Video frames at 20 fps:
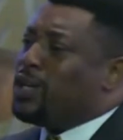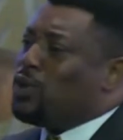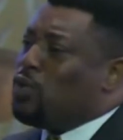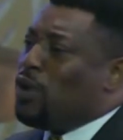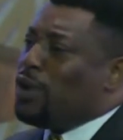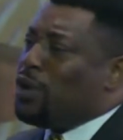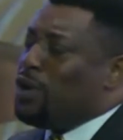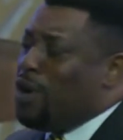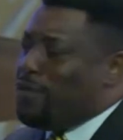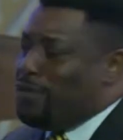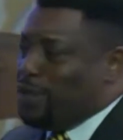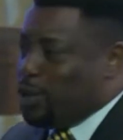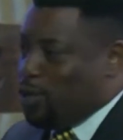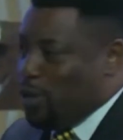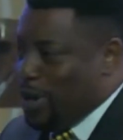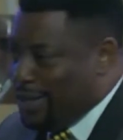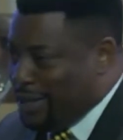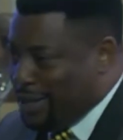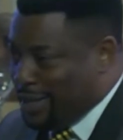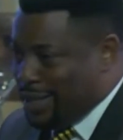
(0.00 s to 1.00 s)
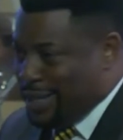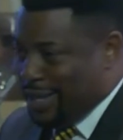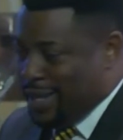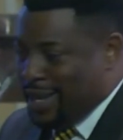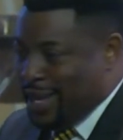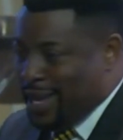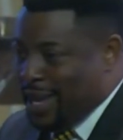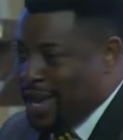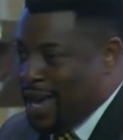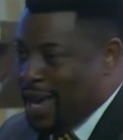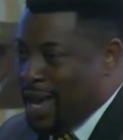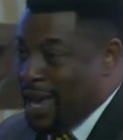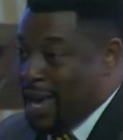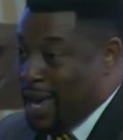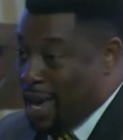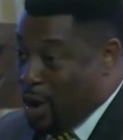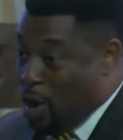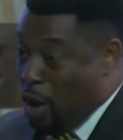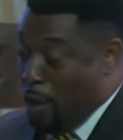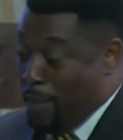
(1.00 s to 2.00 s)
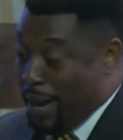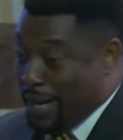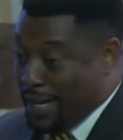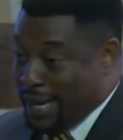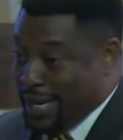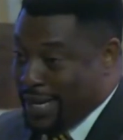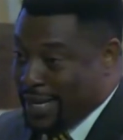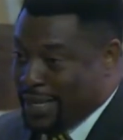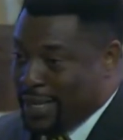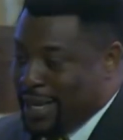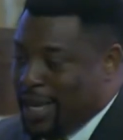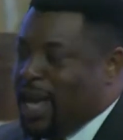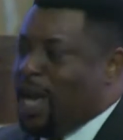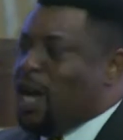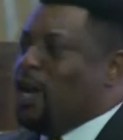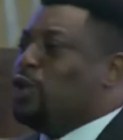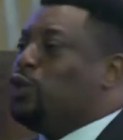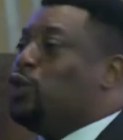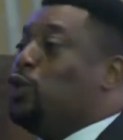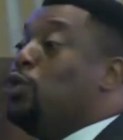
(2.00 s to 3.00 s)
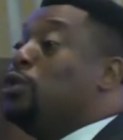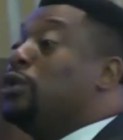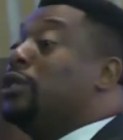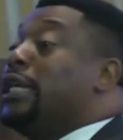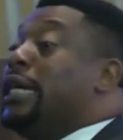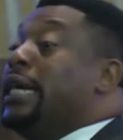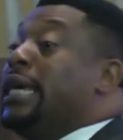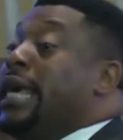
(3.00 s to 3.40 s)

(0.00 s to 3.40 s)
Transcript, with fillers: is worthy of his wages, he commanded it do you think